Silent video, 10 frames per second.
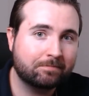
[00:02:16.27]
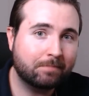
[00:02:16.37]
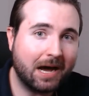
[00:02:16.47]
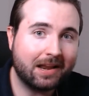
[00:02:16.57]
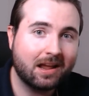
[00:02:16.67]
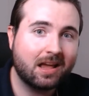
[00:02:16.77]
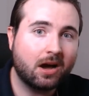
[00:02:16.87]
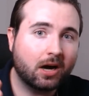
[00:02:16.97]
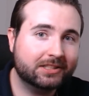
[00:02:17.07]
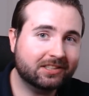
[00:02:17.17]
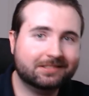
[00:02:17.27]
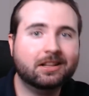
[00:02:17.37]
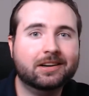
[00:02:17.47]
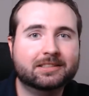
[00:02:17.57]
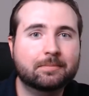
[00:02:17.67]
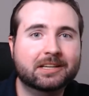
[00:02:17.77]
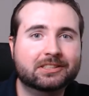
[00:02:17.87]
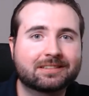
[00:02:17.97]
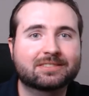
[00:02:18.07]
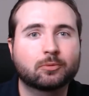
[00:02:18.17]
But I'd just like to
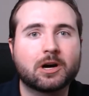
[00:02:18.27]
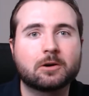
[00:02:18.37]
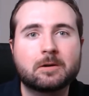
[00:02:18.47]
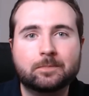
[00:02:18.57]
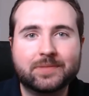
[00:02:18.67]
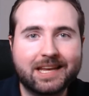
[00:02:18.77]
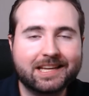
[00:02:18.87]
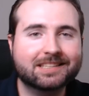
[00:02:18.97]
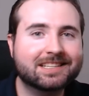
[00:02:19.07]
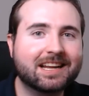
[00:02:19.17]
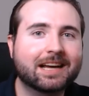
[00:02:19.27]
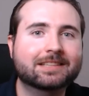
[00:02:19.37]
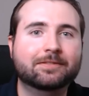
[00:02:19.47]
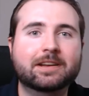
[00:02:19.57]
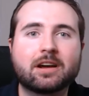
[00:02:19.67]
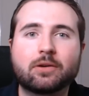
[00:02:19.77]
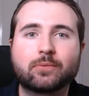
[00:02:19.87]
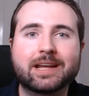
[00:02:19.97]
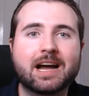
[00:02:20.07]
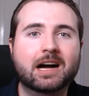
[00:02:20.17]
mention as well, in today's video,
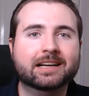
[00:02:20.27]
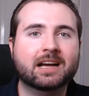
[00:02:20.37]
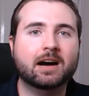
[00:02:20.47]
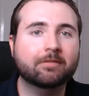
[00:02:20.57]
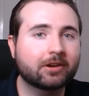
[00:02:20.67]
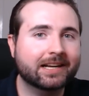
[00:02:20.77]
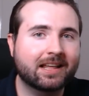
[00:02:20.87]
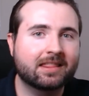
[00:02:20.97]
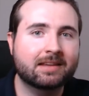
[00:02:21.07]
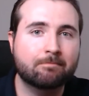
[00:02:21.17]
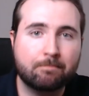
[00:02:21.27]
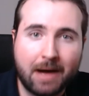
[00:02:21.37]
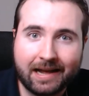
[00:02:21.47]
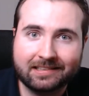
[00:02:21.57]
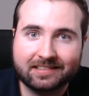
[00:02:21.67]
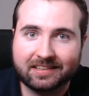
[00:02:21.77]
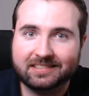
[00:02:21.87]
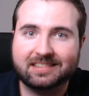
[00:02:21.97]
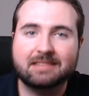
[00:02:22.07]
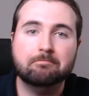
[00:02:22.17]
we are covering the
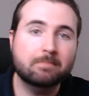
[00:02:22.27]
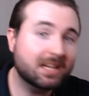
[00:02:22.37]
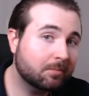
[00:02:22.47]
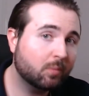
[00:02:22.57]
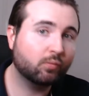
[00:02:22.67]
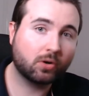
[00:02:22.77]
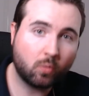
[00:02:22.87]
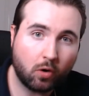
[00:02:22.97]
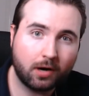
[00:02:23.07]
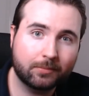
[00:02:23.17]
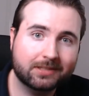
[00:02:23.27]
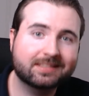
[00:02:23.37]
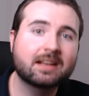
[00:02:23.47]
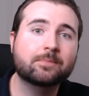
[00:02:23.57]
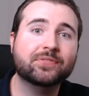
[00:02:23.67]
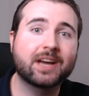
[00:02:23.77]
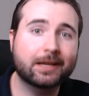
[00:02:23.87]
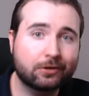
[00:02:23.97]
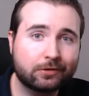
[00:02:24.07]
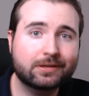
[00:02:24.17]
basics, the minimum requirements
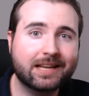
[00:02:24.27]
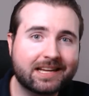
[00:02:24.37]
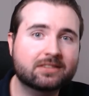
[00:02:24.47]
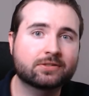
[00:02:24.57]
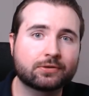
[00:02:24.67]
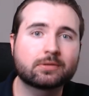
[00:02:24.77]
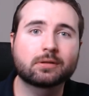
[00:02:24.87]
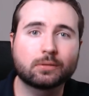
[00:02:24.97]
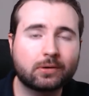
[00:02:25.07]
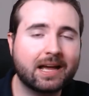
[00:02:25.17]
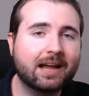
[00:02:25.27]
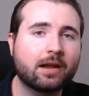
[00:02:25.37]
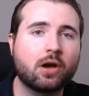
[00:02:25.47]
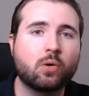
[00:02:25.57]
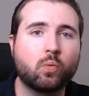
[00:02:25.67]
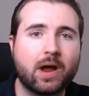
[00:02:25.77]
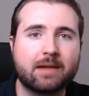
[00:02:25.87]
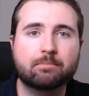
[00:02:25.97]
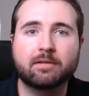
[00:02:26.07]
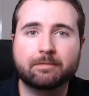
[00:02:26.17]
that you need to look at
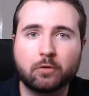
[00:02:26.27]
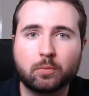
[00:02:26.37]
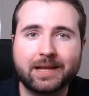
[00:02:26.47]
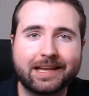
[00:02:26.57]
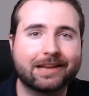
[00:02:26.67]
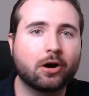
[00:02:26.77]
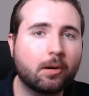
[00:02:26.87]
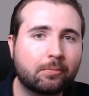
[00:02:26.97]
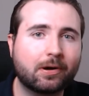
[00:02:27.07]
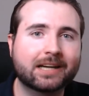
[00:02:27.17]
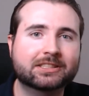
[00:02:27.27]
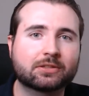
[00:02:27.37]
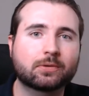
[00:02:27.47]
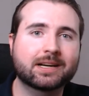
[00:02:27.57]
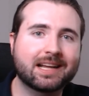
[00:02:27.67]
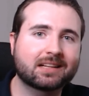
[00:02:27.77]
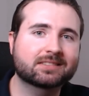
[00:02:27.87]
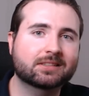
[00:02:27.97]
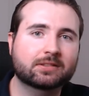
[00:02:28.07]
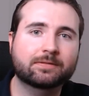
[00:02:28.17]
when performing an operational
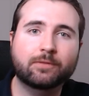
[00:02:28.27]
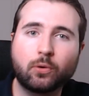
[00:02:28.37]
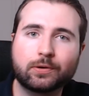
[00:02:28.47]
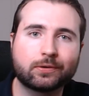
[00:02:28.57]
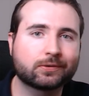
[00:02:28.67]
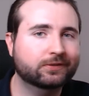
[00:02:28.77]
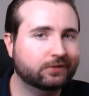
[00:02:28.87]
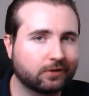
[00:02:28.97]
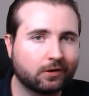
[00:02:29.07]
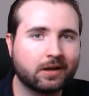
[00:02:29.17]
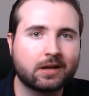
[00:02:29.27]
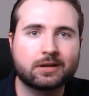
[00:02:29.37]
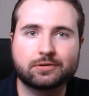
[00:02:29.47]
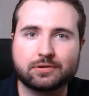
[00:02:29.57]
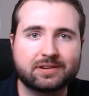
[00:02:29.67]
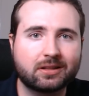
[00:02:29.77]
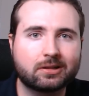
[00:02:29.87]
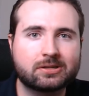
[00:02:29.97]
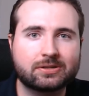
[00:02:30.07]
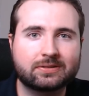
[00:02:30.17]
analysis for your stock due
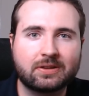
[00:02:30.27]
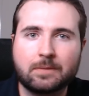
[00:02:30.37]
diligence.